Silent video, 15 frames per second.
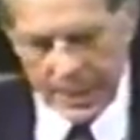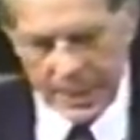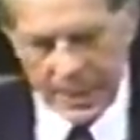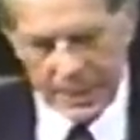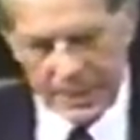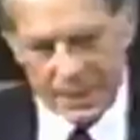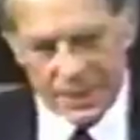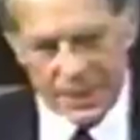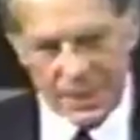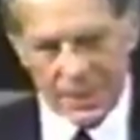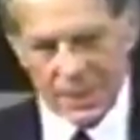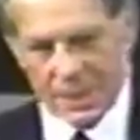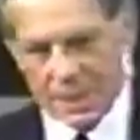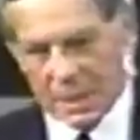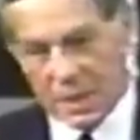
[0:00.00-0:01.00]
Uh,
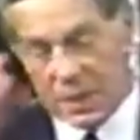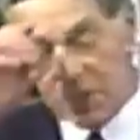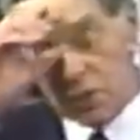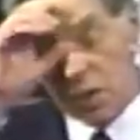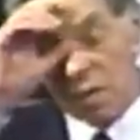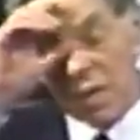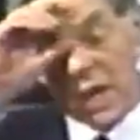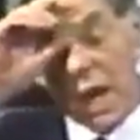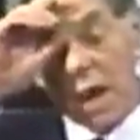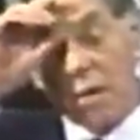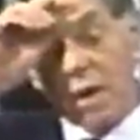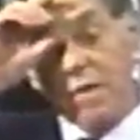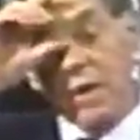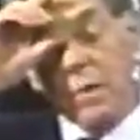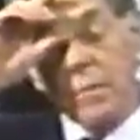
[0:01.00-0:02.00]
the story,
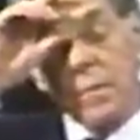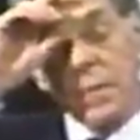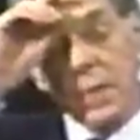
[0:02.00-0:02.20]
however,